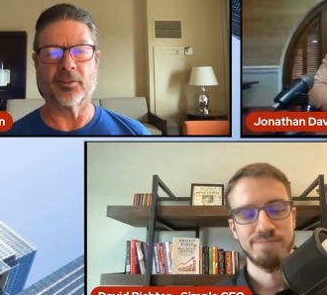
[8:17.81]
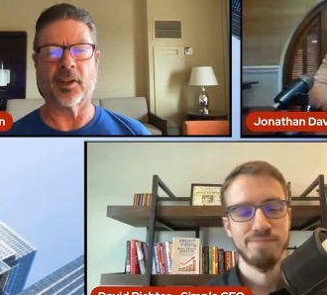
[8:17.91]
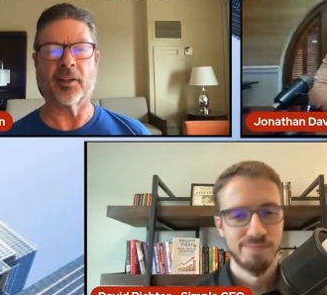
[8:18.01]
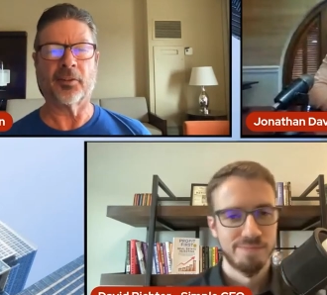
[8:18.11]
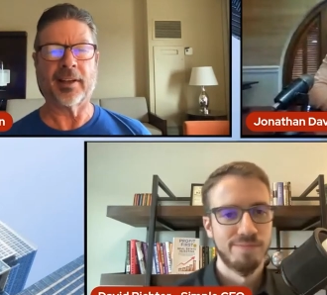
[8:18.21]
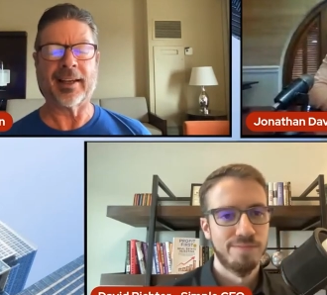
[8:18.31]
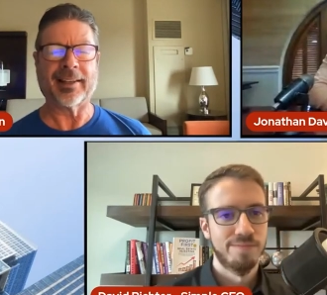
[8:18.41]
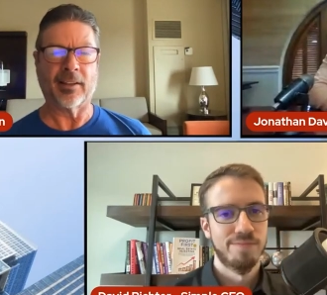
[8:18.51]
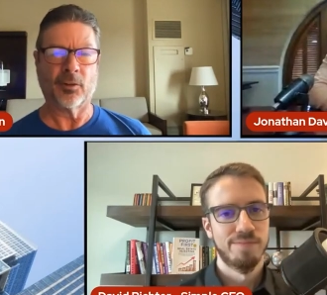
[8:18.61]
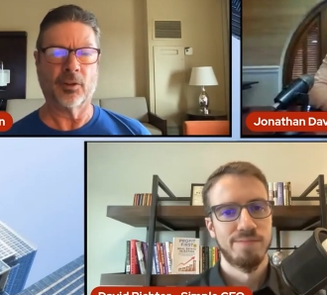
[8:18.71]
Speaker 1: Jonathan,
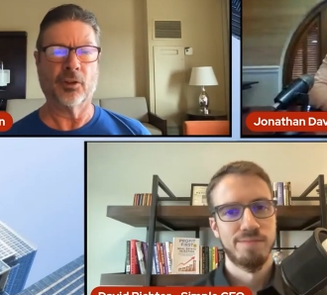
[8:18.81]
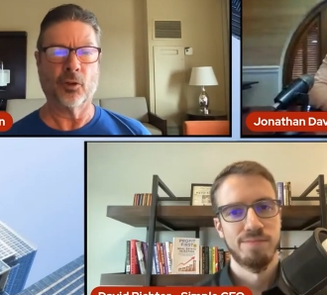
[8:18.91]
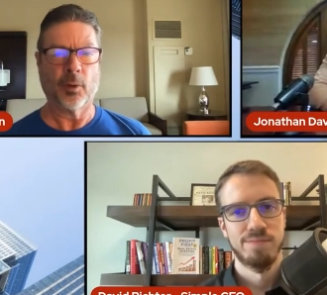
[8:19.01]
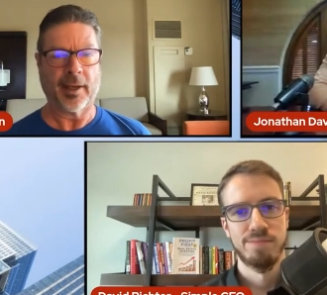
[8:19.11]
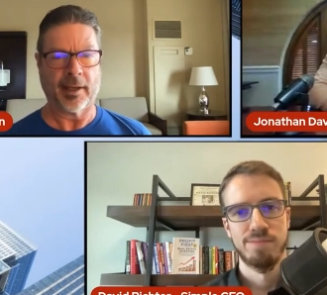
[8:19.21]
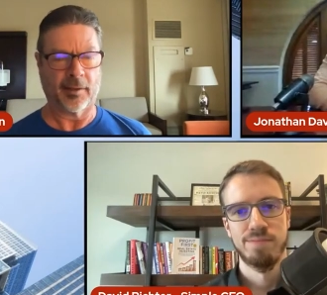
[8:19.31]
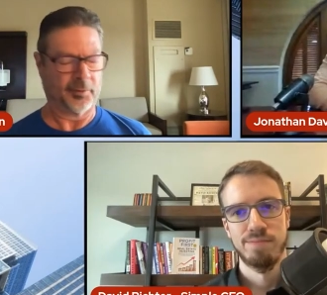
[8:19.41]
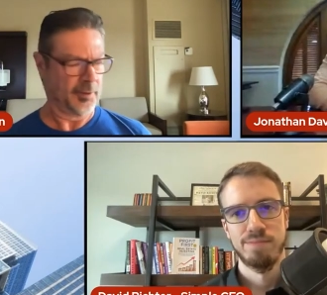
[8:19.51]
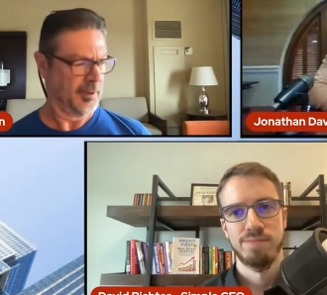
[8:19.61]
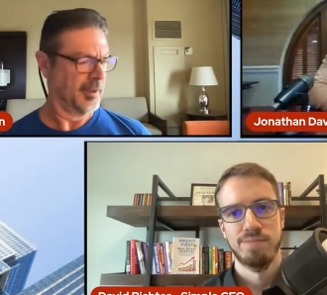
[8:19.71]
I know you
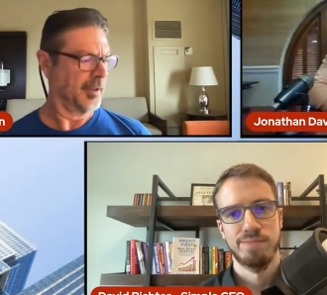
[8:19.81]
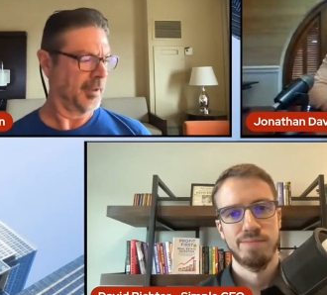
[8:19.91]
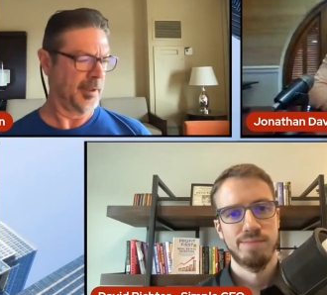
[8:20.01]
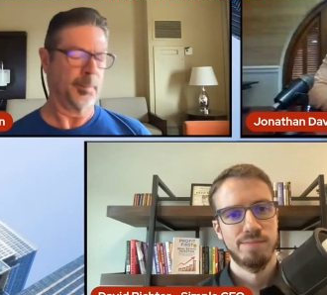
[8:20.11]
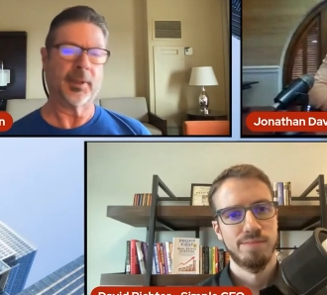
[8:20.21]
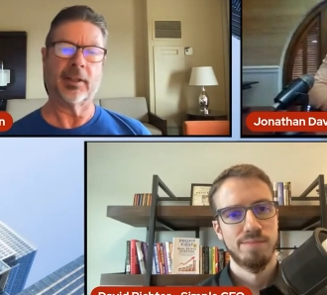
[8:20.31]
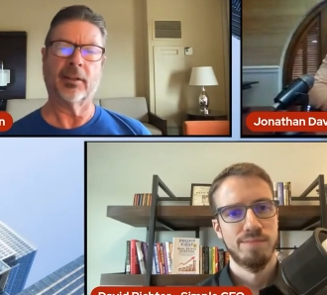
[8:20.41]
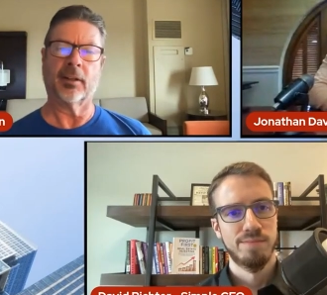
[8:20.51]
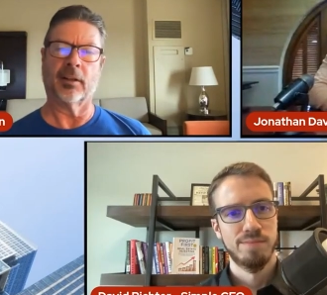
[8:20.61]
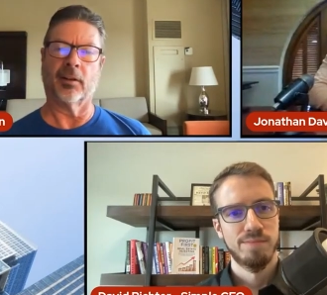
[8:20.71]
have an
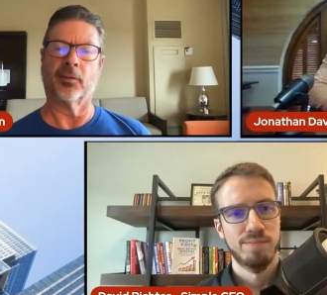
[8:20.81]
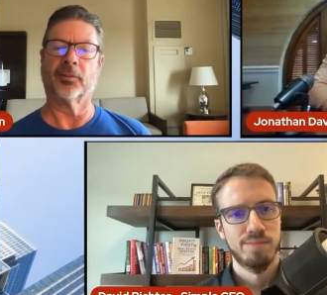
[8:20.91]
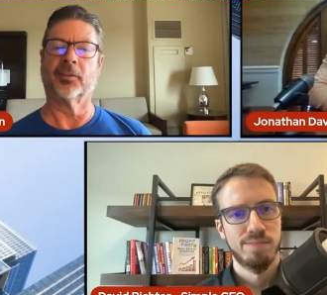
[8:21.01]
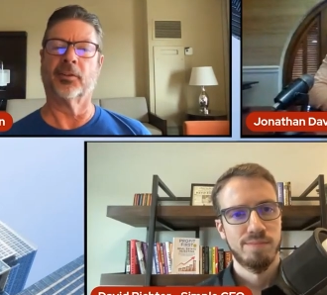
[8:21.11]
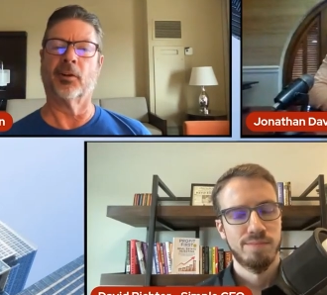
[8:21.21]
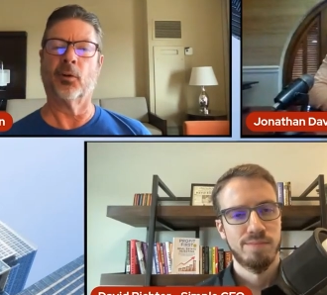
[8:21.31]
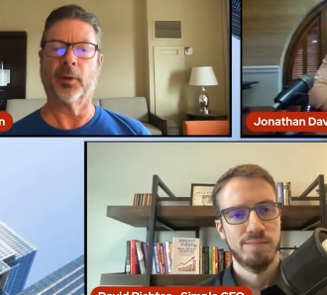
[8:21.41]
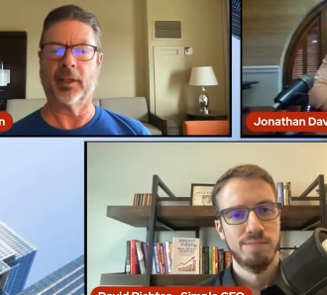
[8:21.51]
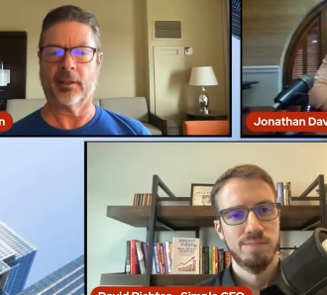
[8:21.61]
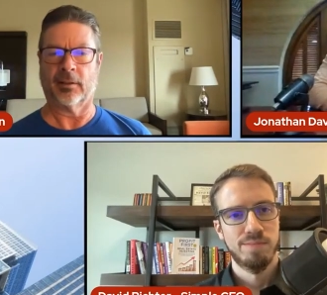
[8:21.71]
opinion on
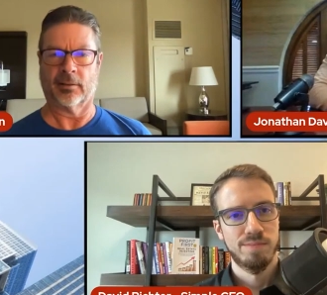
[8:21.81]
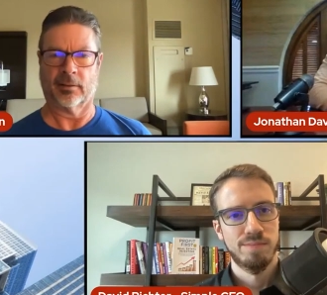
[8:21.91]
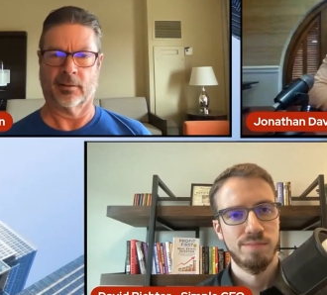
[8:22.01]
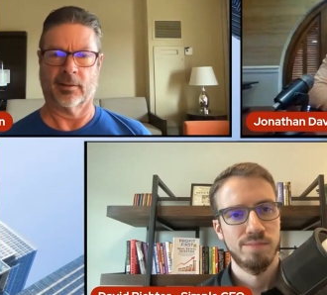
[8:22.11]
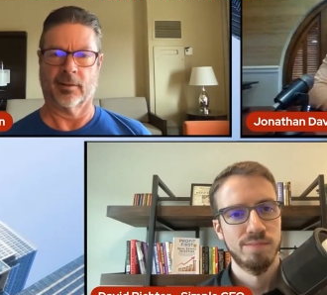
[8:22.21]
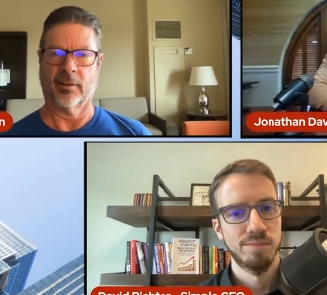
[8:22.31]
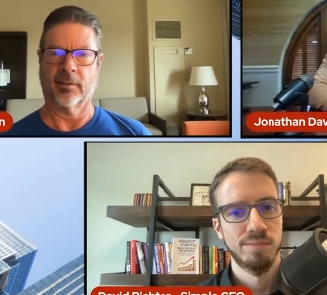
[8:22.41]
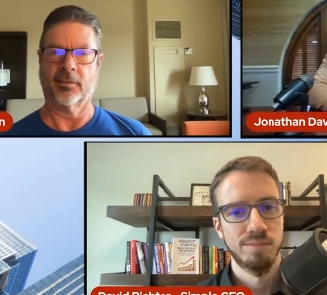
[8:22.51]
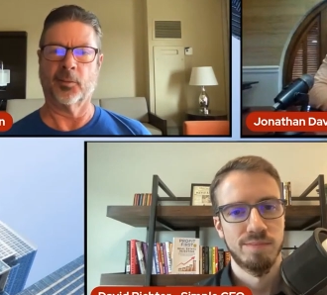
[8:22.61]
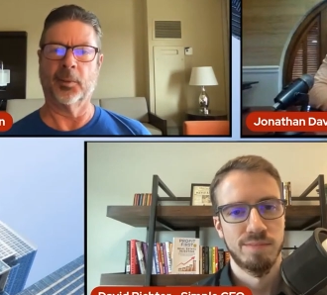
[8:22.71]
growing
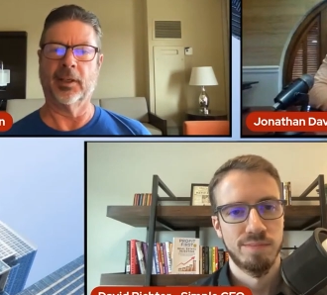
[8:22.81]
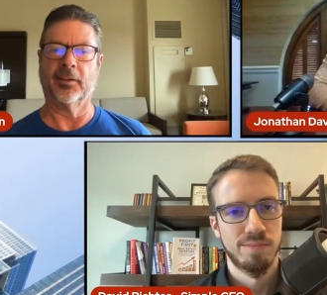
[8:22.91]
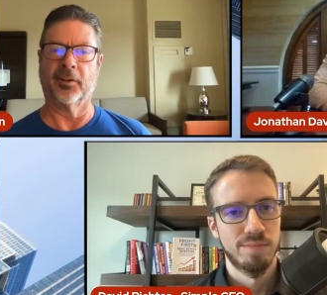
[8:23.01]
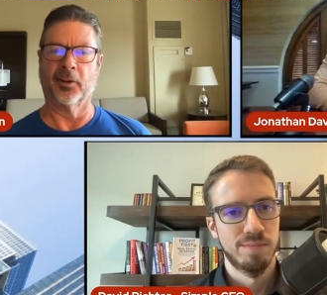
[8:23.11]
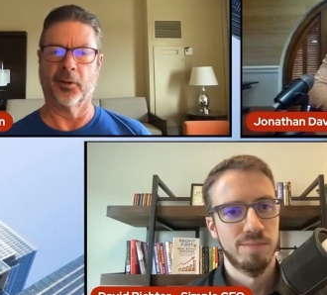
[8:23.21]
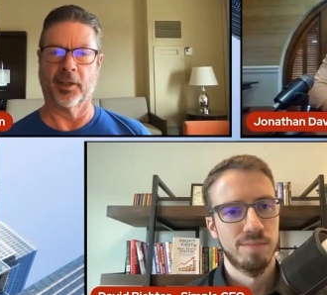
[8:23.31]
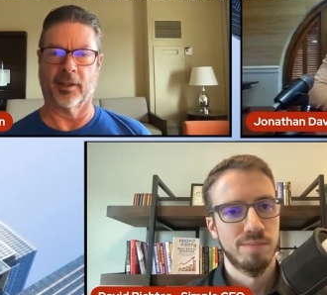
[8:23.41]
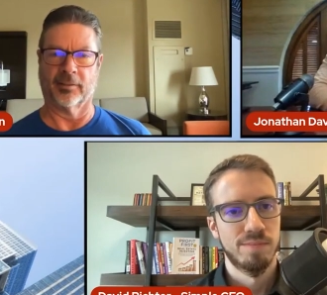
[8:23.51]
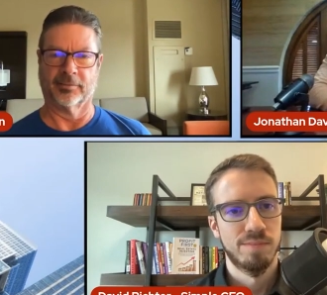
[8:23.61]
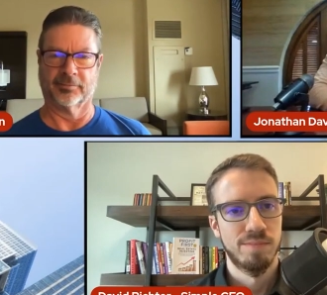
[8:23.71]
to be
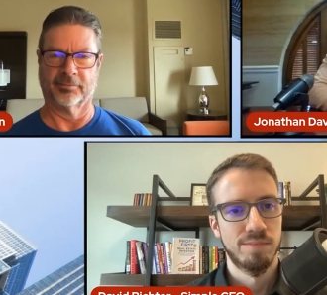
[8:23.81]
growing.